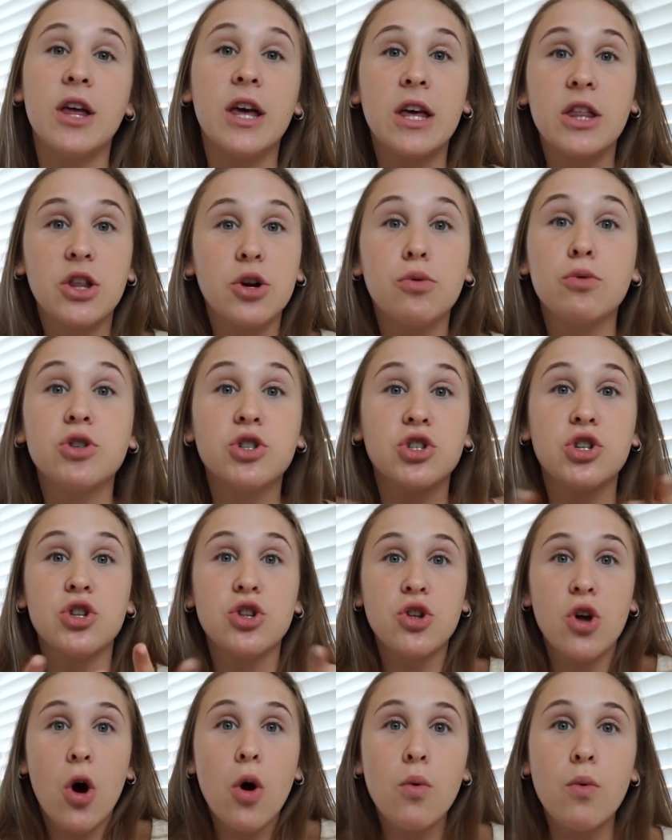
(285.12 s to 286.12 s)
there was
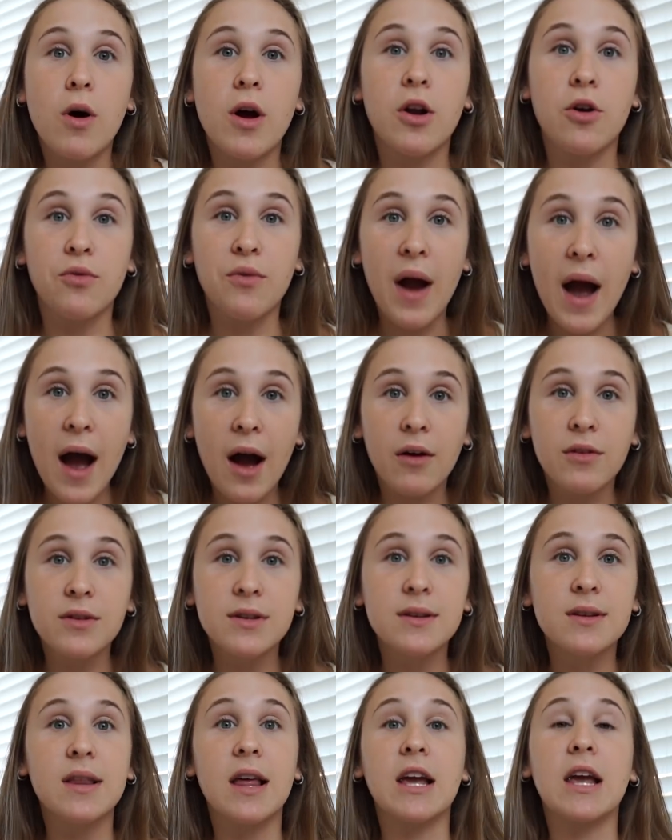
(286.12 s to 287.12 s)
no one
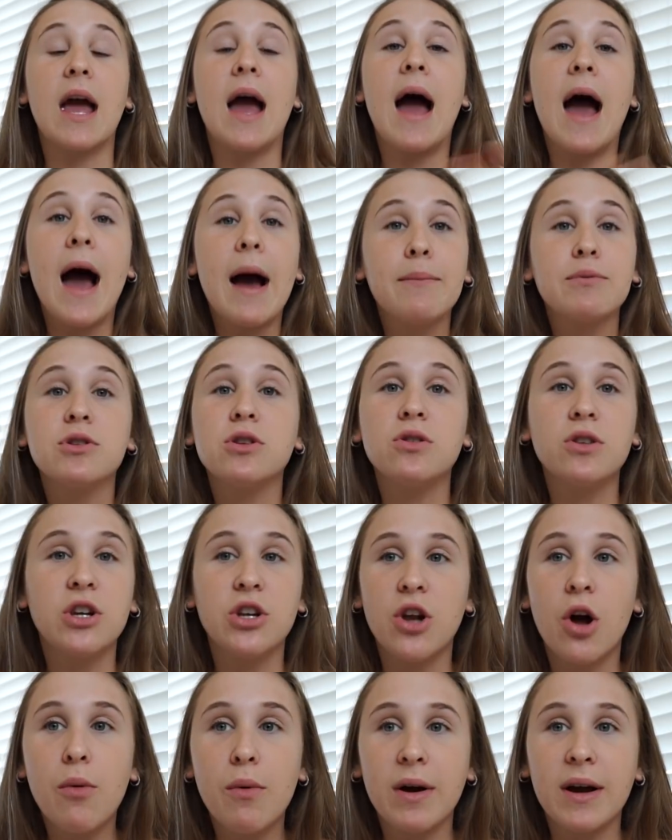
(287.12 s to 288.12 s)
around, like absolutely
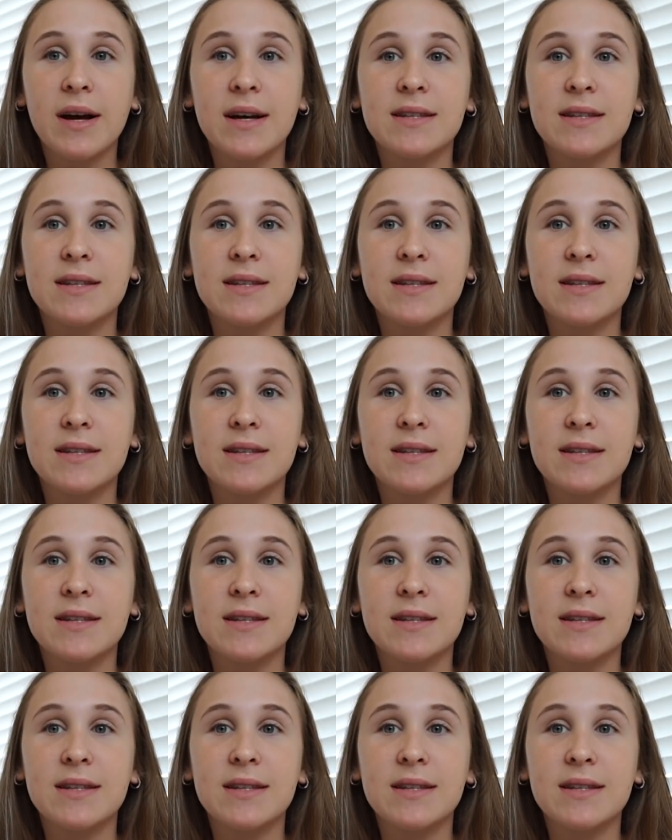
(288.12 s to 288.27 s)
no one,